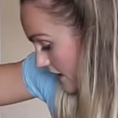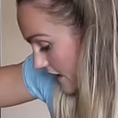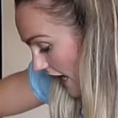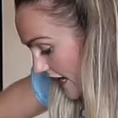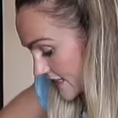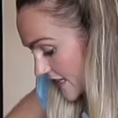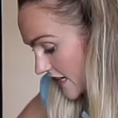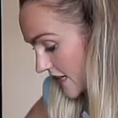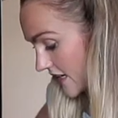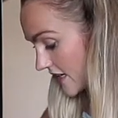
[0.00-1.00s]
guess
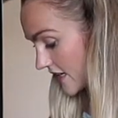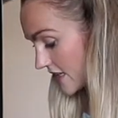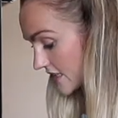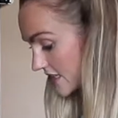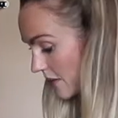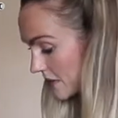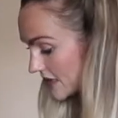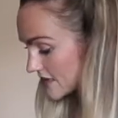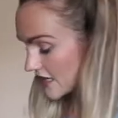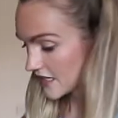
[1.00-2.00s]
it and
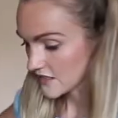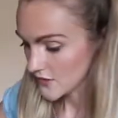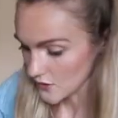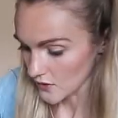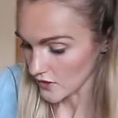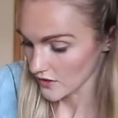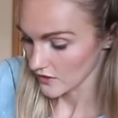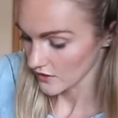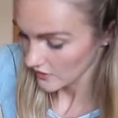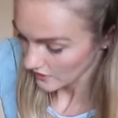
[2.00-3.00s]
separate it into
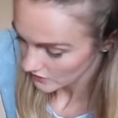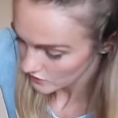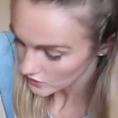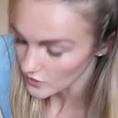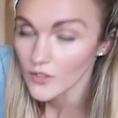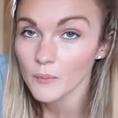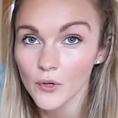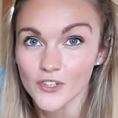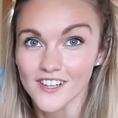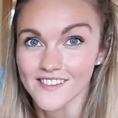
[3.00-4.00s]
2
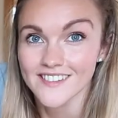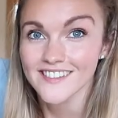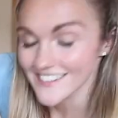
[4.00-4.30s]
portions.